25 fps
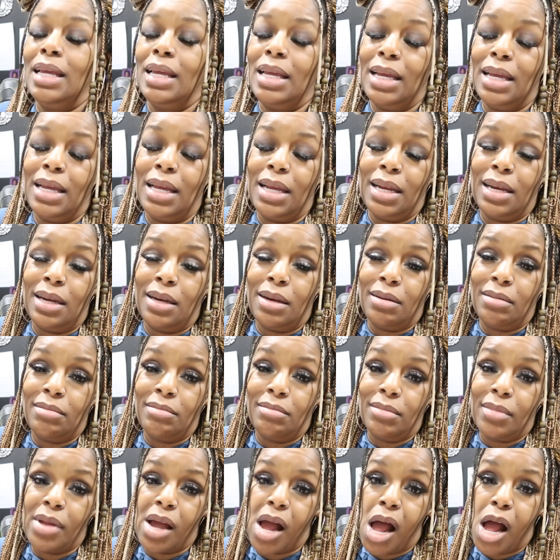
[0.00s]

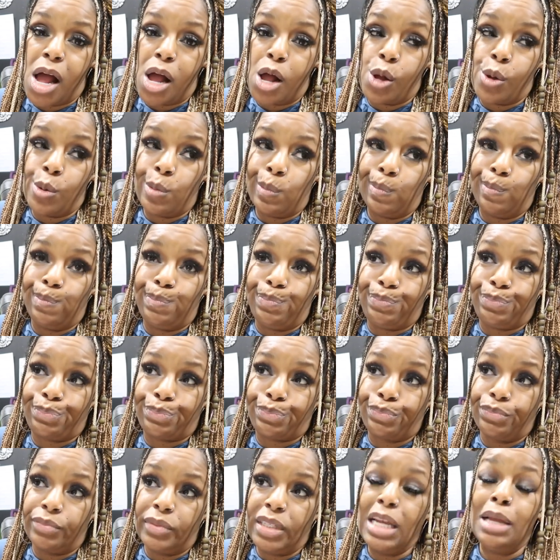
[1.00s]
in um,
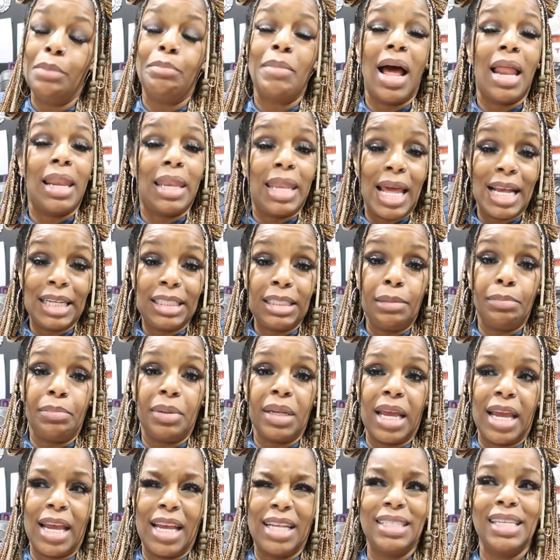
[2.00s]
in my lesson
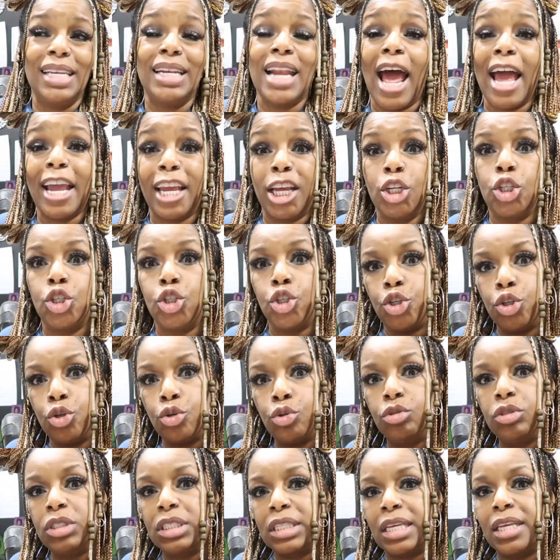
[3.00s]
plans. And I can
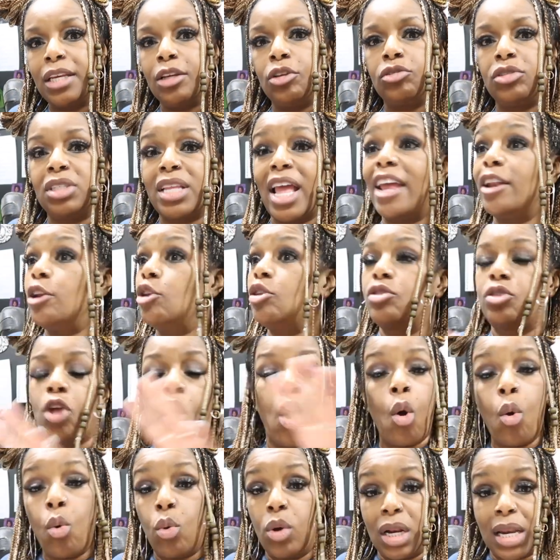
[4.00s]
choose skills that
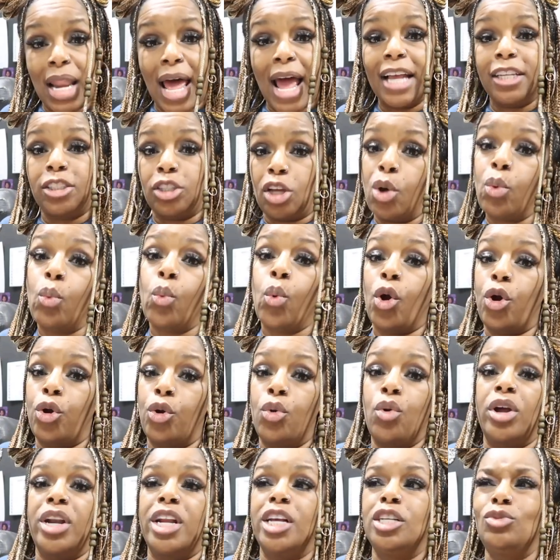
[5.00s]
the whole class can
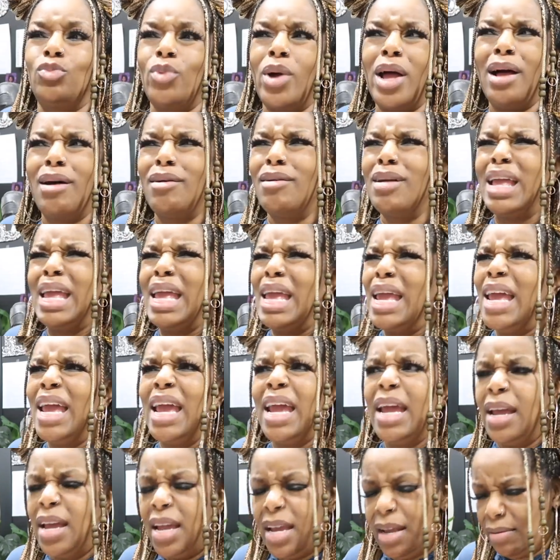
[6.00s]
work on as well.
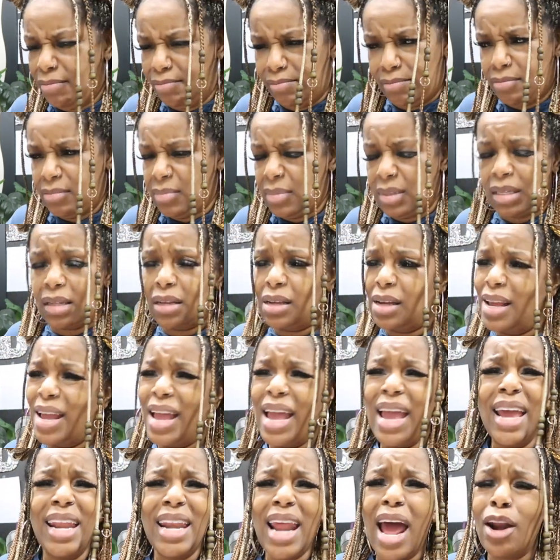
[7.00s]

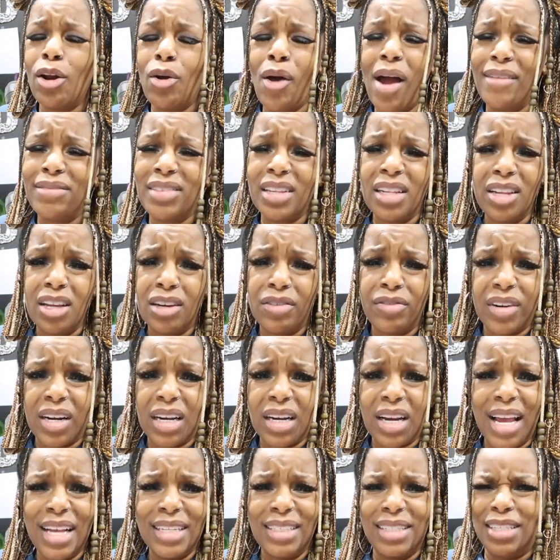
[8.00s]
And I don't have to look for
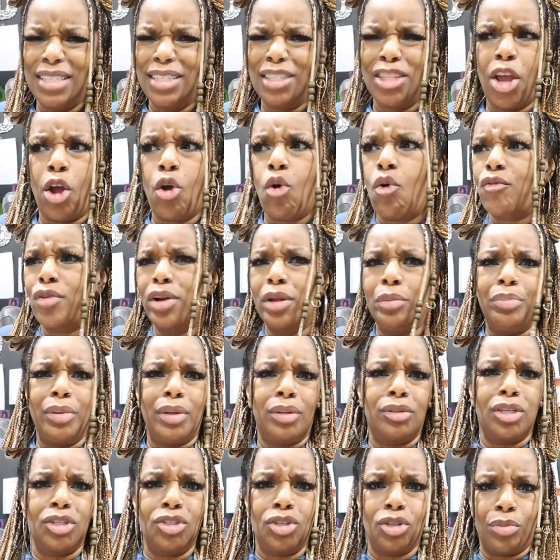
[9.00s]
the lessons. They're already
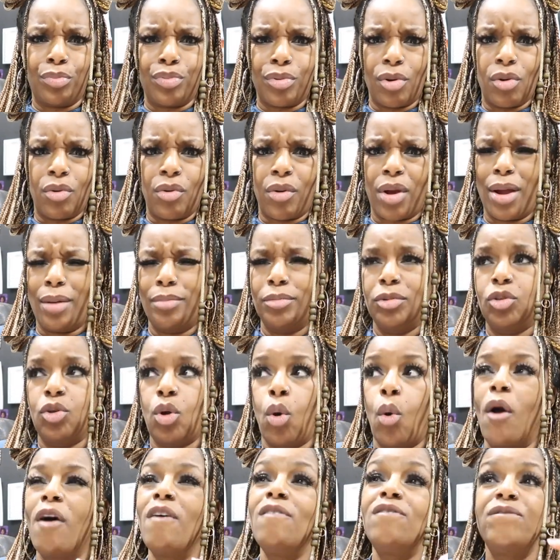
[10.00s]
built into the program.
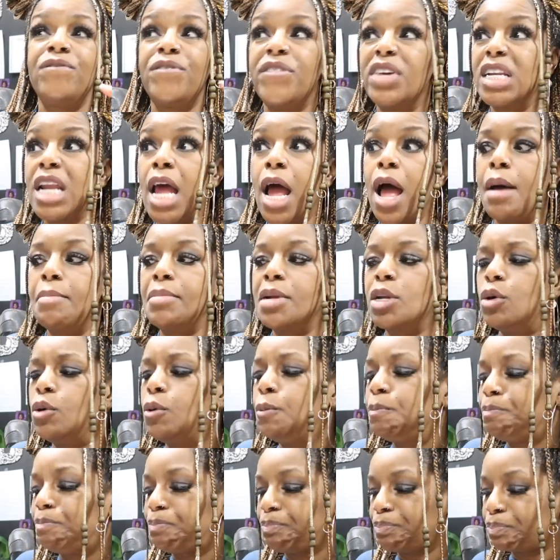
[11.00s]
So
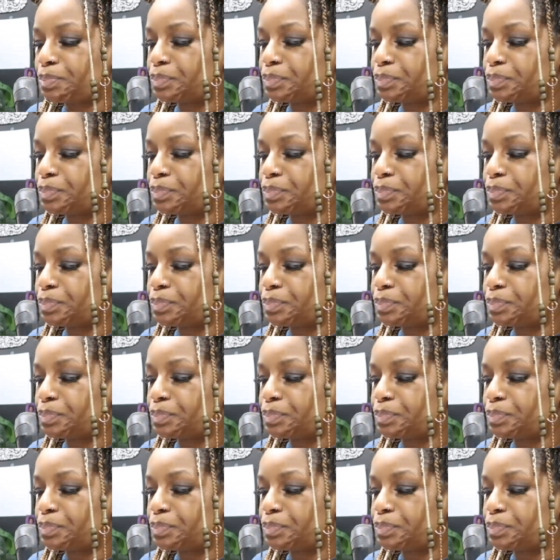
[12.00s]
phenomenal